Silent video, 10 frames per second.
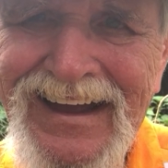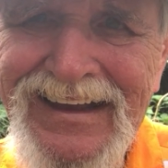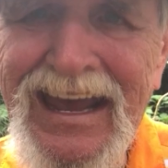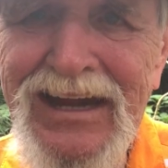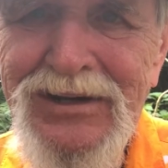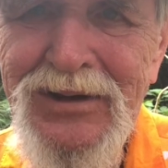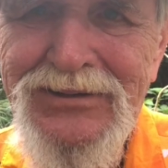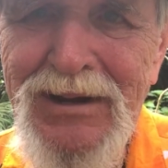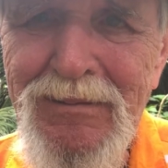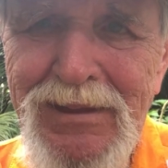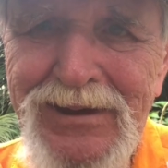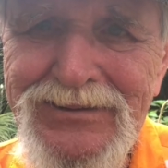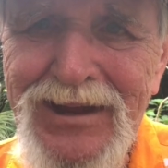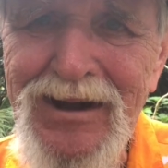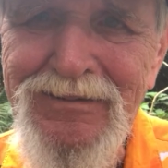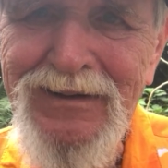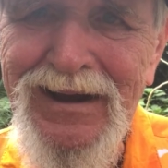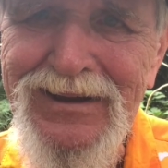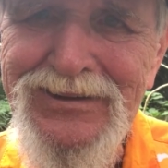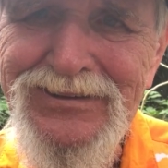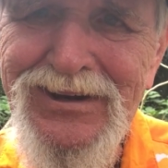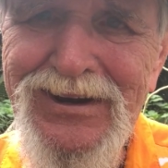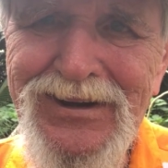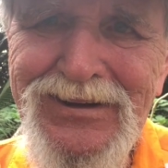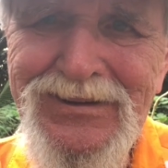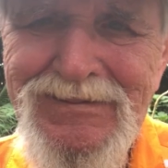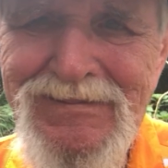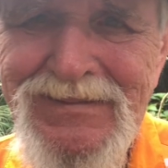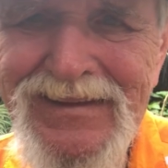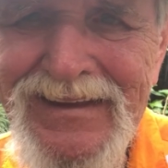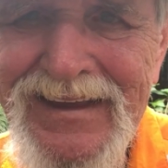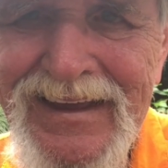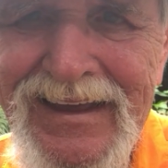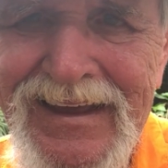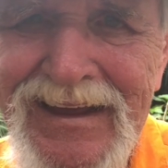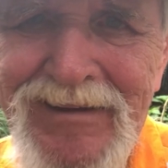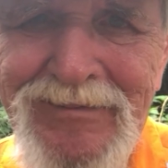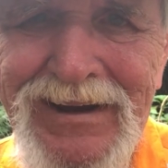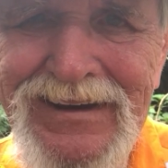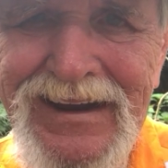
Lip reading: Can't do some of the stuff I used to do, but